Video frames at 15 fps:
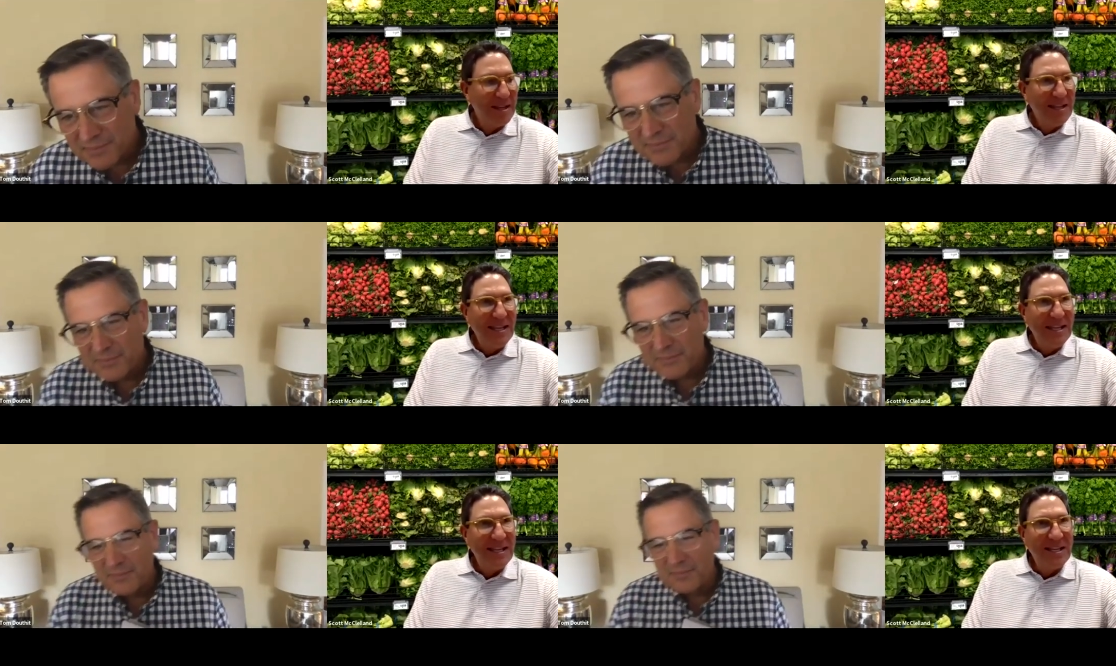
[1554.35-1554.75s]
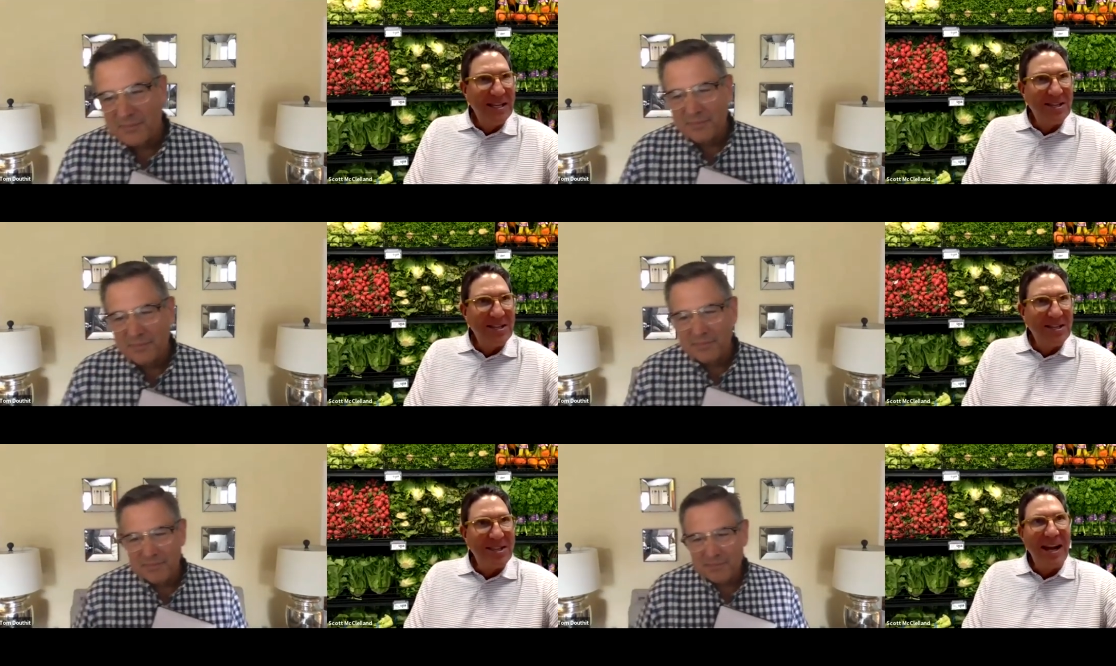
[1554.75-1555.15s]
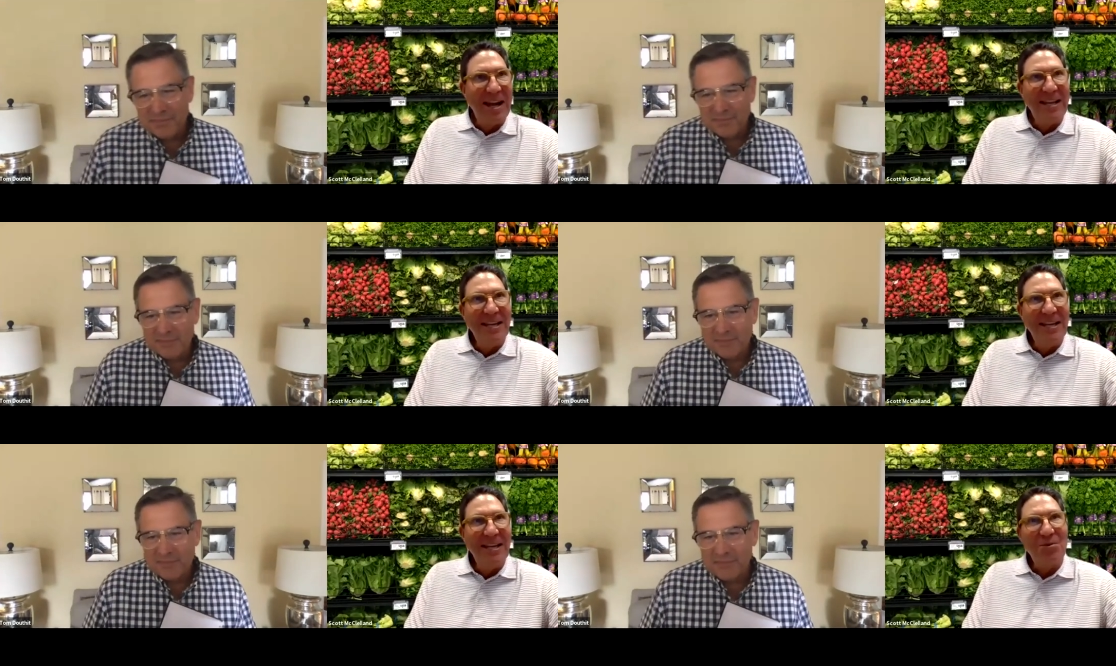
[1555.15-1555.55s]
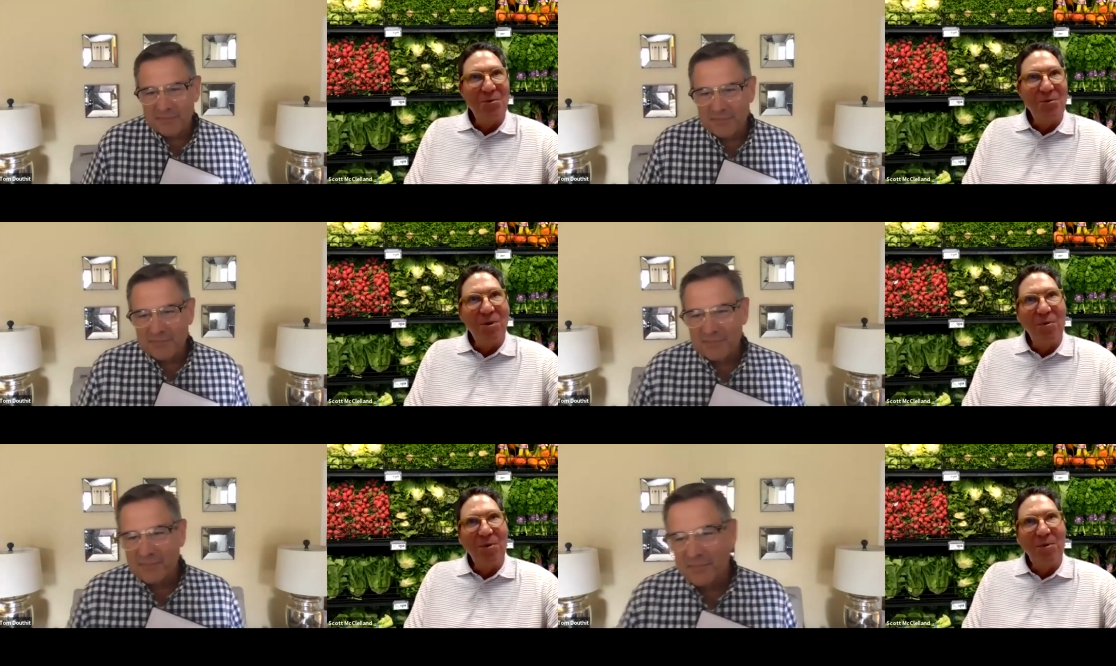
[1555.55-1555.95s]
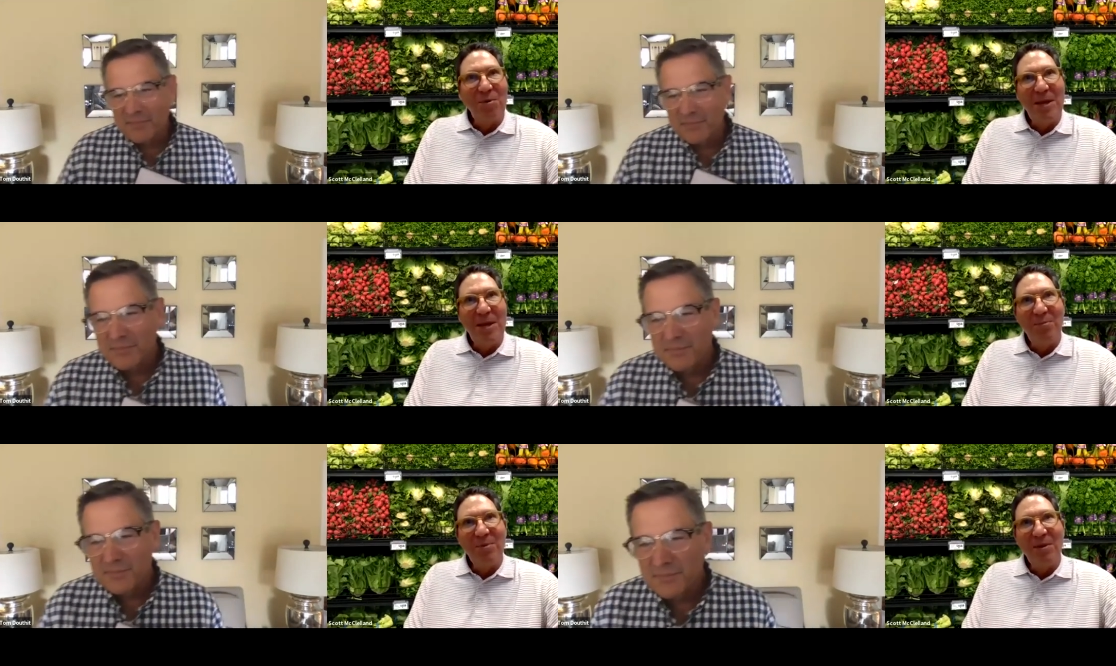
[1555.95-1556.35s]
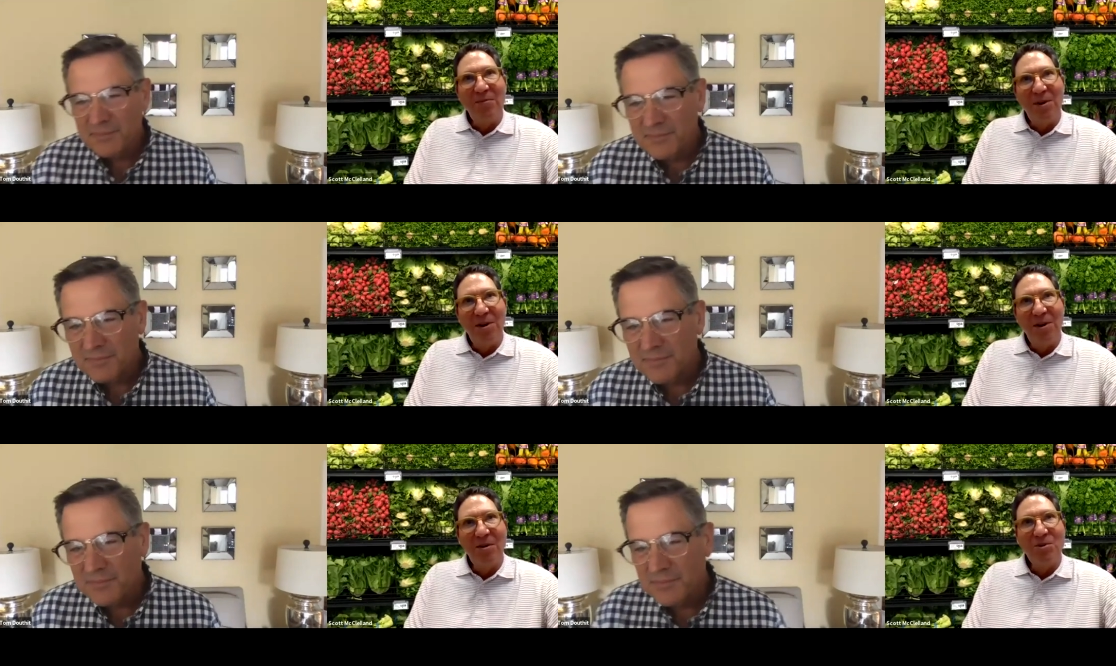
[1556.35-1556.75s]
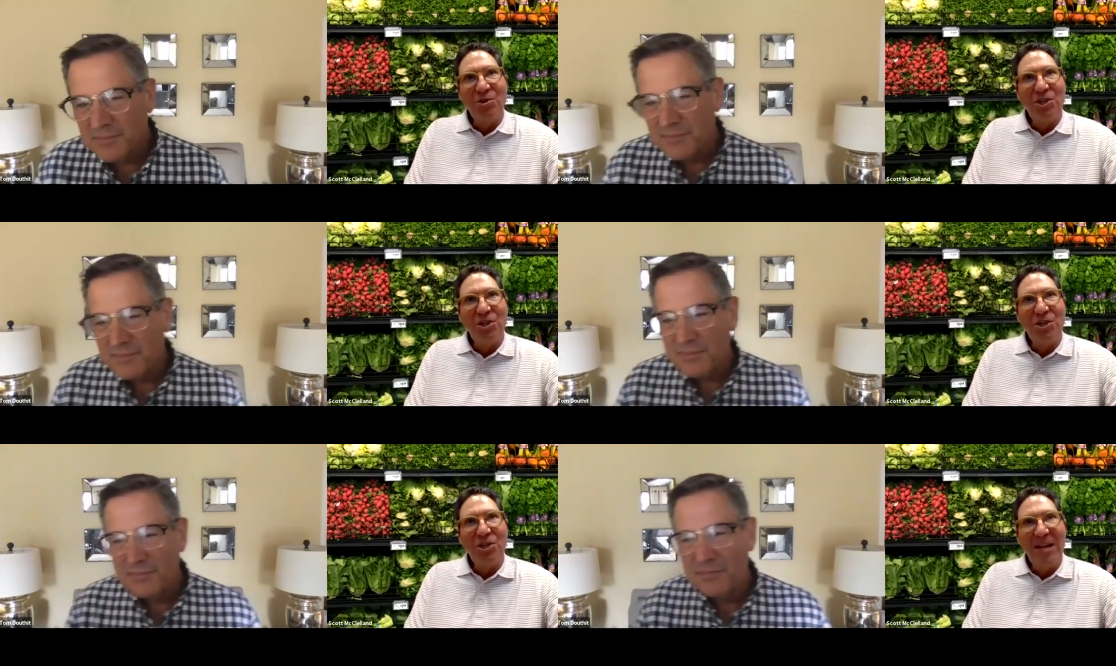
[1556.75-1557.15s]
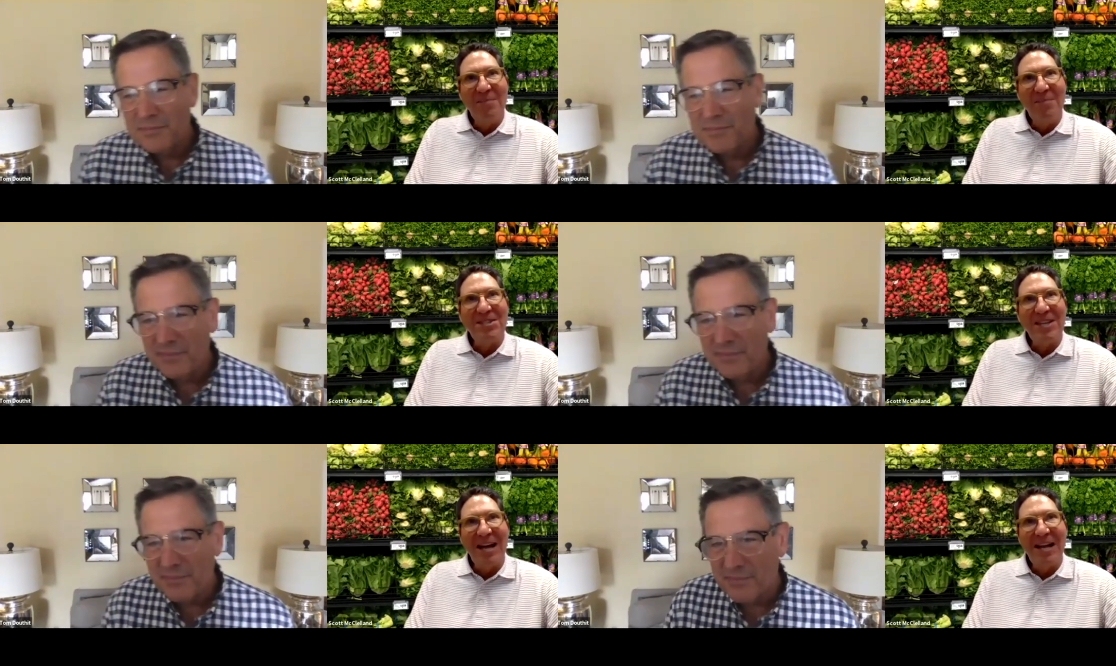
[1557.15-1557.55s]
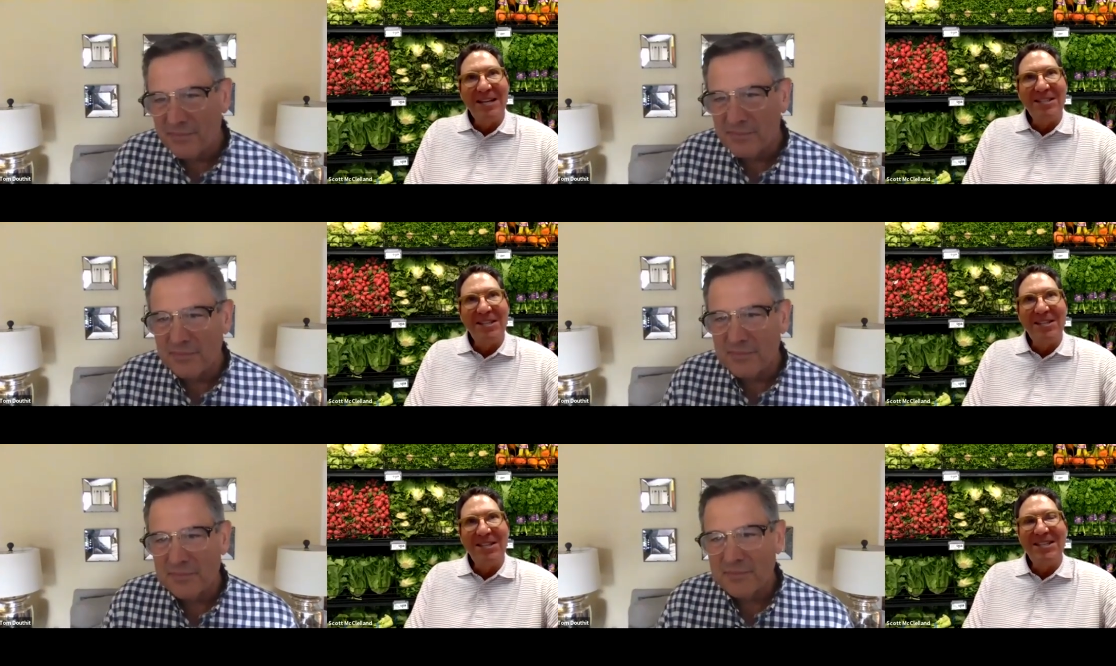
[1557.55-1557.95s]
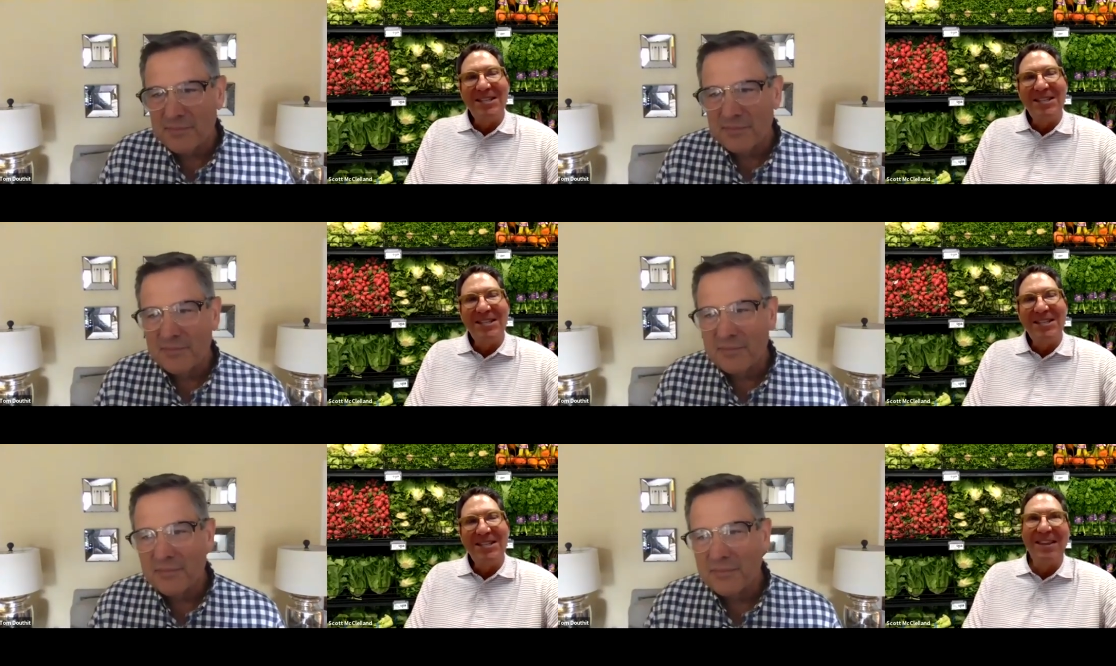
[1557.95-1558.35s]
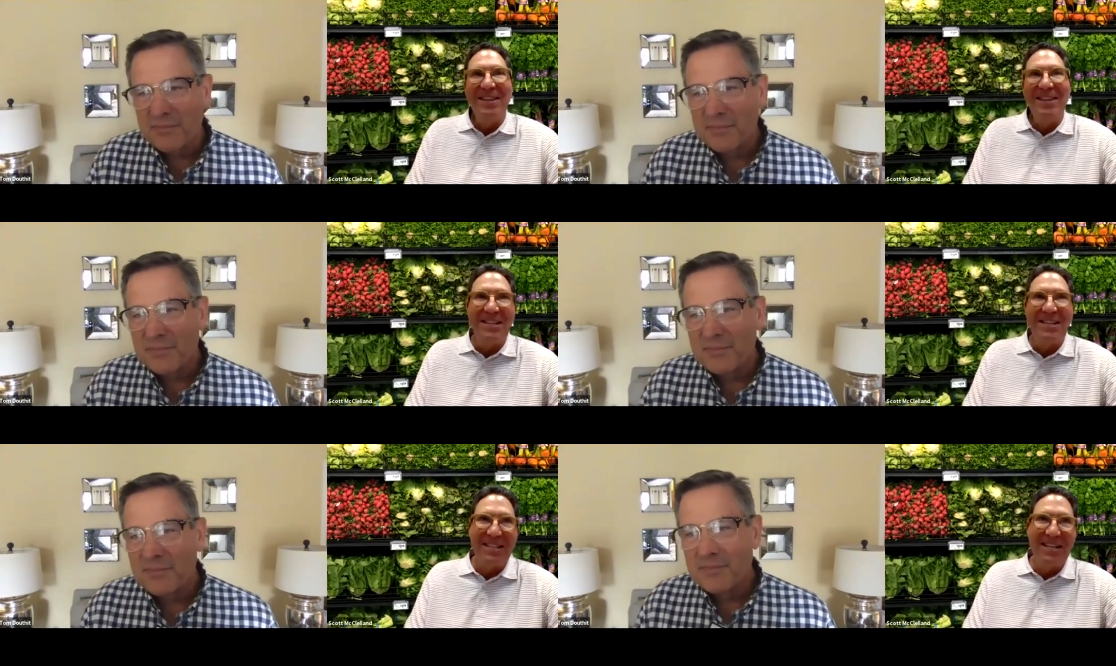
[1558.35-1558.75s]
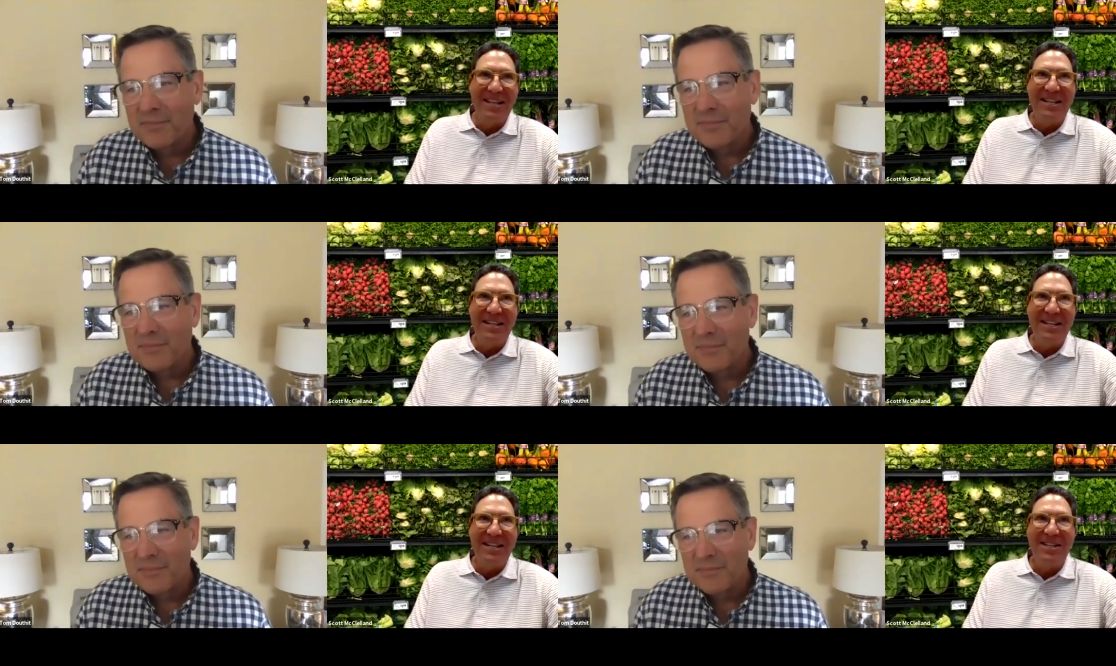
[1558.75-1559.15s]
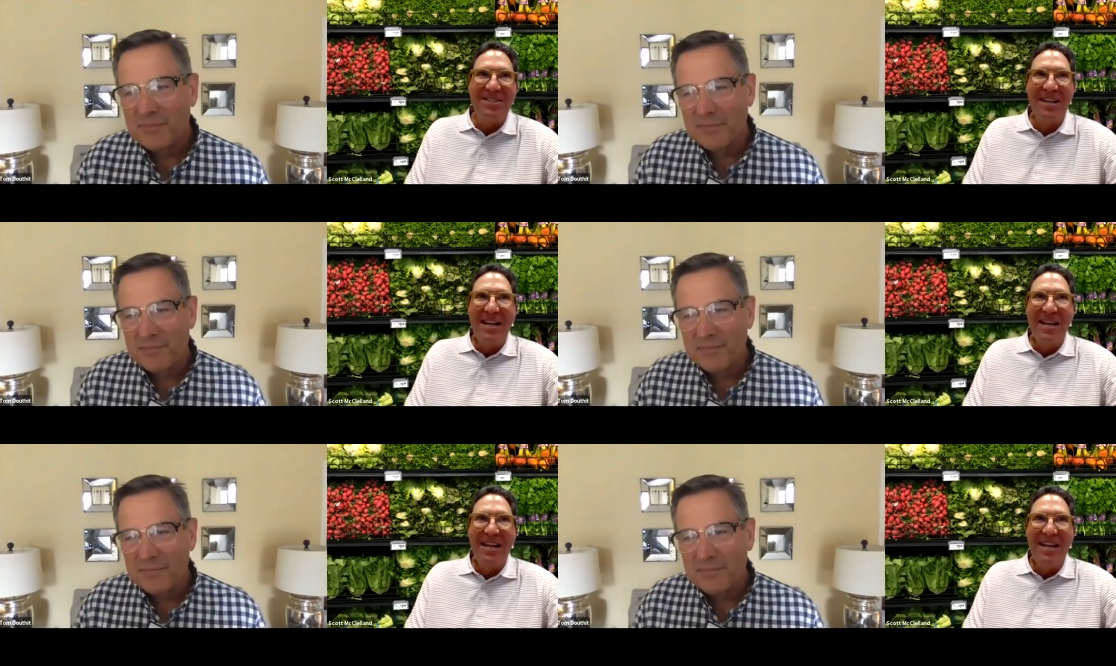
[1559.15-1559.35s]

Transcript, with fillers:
Speaker 1: is that I get to work with people of all shapes, sizes, ethnicities,